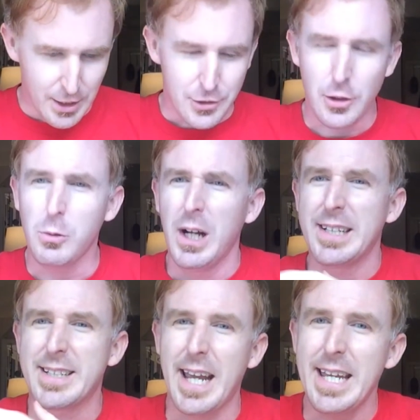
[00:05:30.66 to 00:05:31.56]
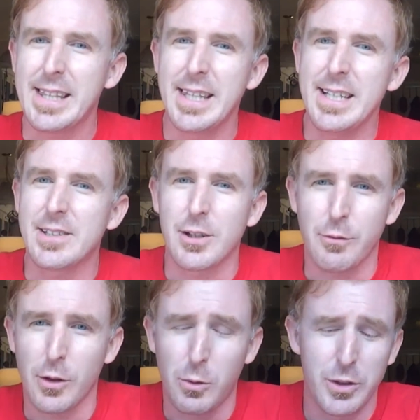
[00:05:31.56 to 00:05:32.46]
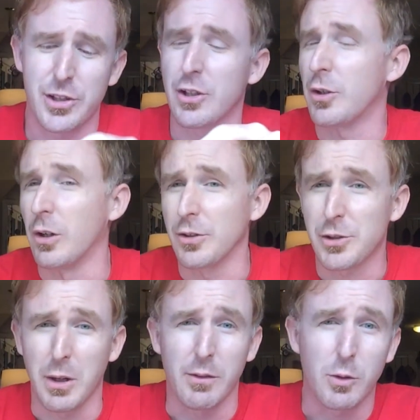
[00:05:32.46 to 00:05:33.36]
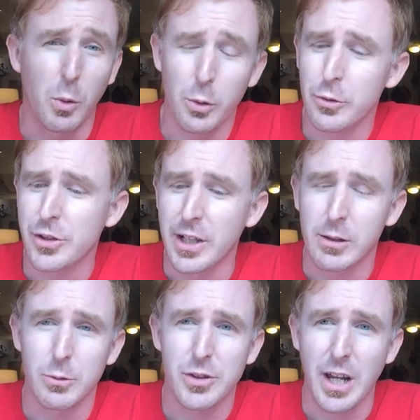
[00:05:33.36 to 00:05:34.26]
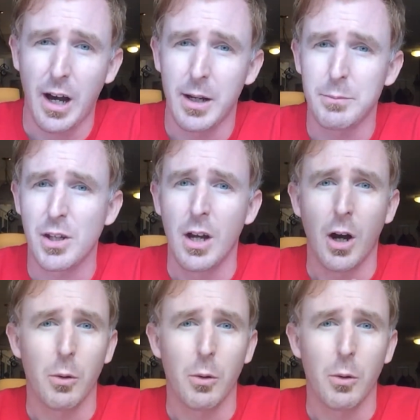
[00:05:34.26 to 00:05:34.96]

So take these different coins, you could also have quarters, nickels, dimes,